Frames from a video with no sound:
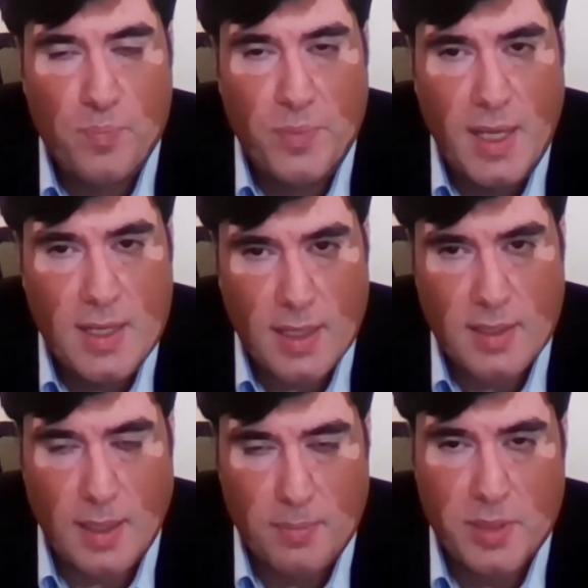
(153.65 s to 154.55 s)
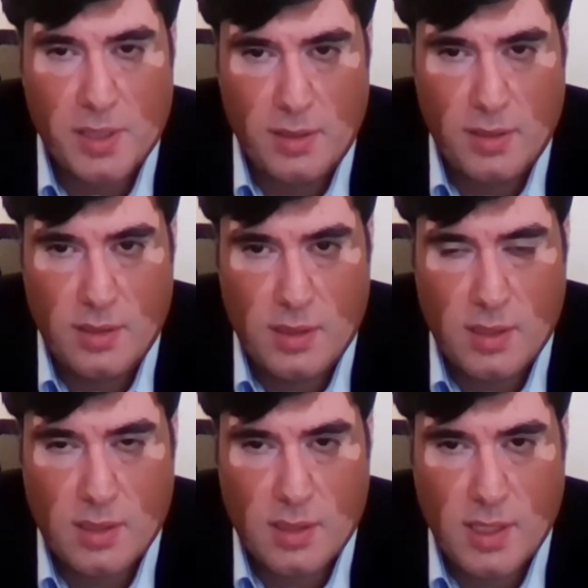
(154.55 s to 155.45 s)
these
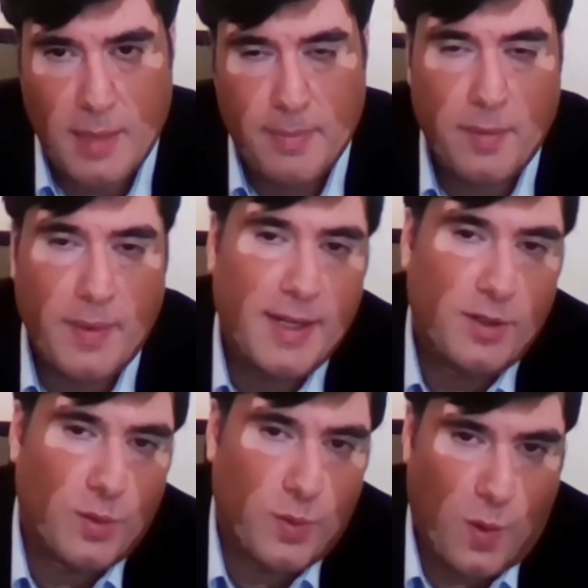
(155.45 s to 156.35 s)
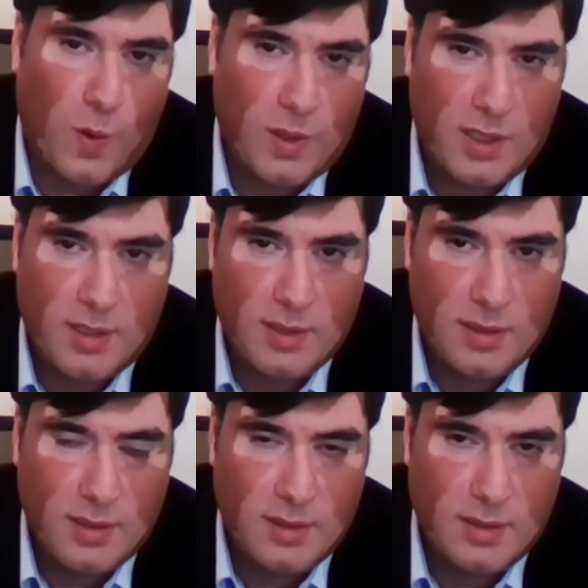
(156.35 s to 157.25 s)
assumptions can be right or wrong.
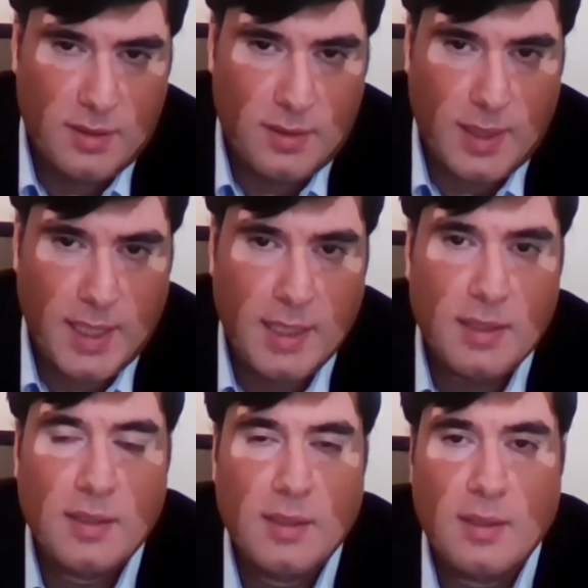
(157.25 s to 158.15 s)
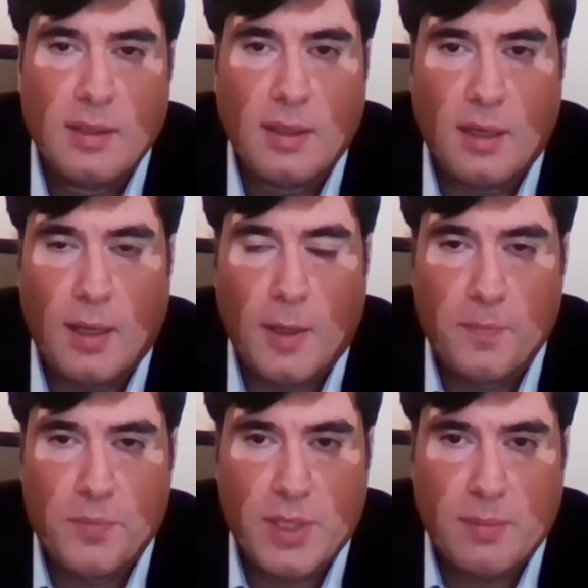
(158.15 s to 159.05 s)

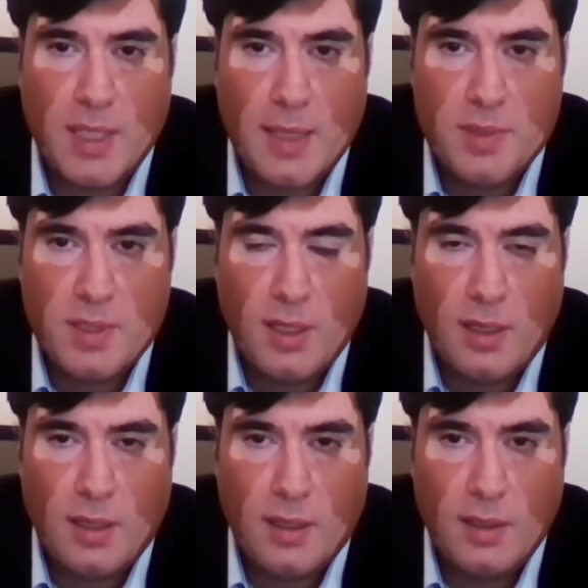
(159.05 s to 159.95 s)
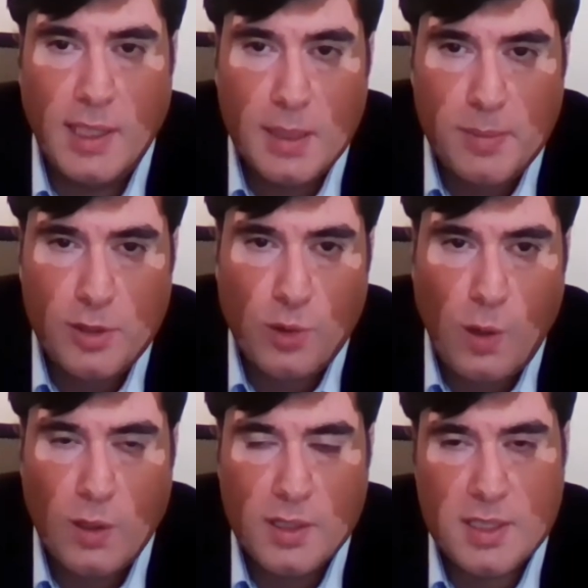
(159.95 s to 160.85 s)
Right? Sometimes they're a little bit
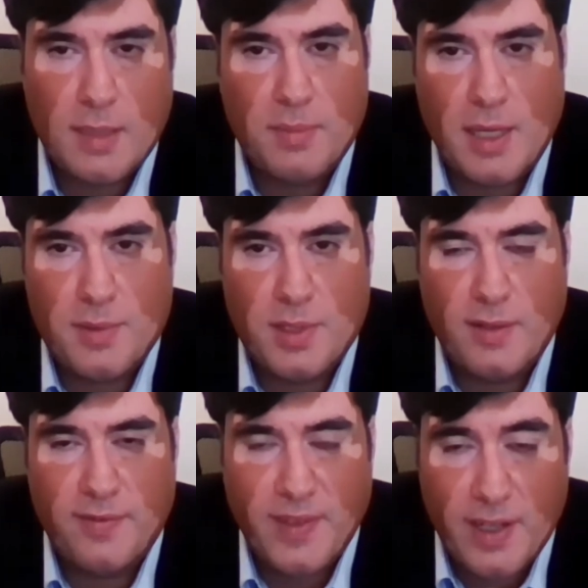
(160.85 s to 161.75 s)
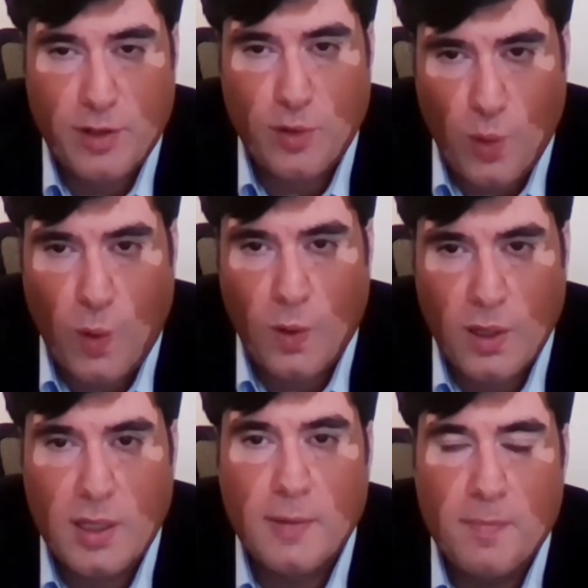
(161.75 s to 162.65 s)
wrong, sometimes they're very
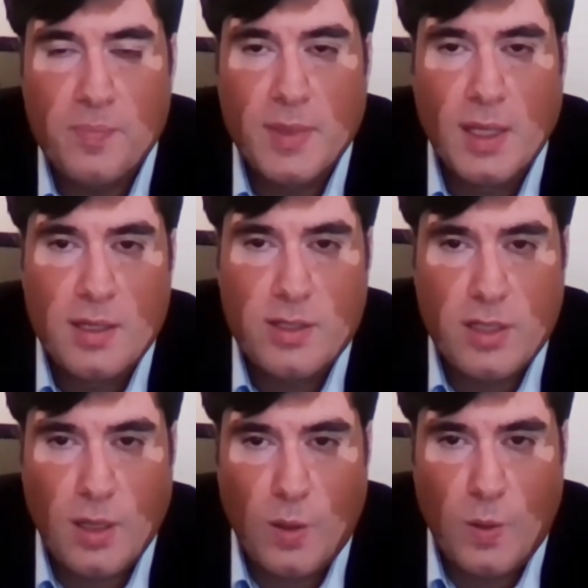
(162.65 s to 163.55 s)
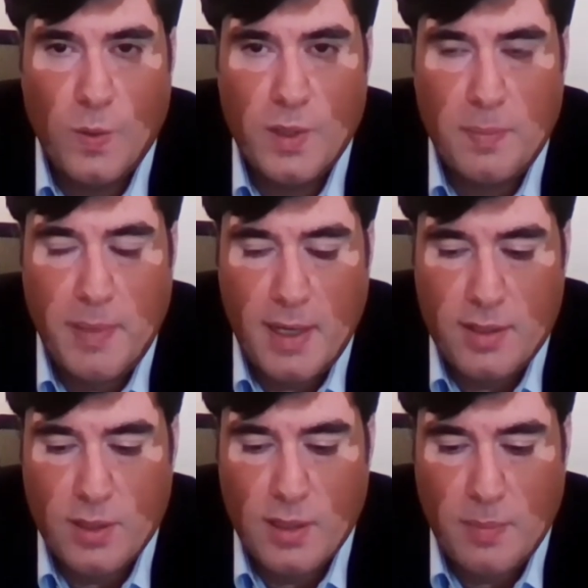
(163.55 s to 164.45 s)
wrong. So
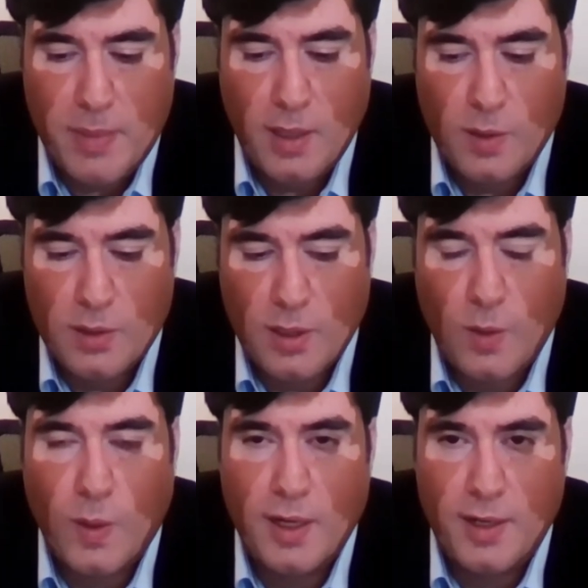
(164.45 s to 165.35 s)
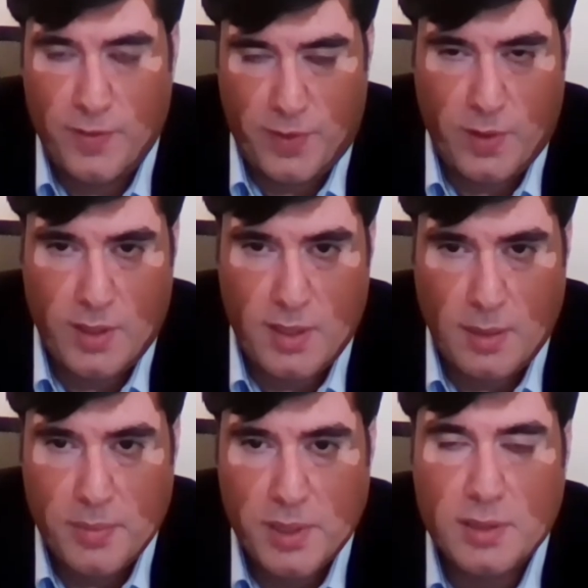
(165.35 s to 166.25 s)
depending on the quality of your
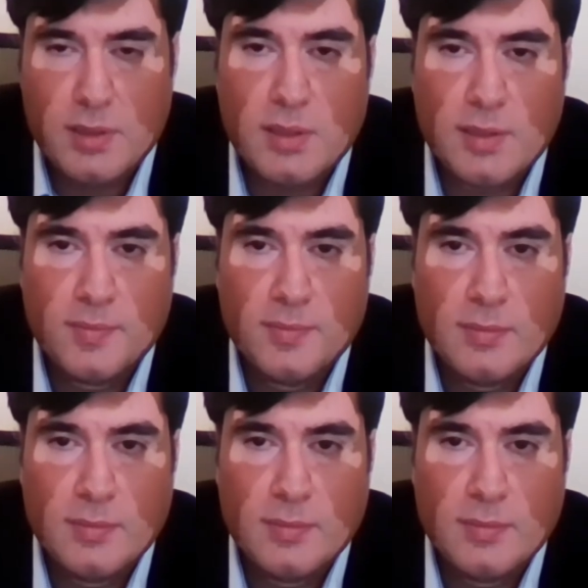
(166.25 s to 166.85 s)
assumptions,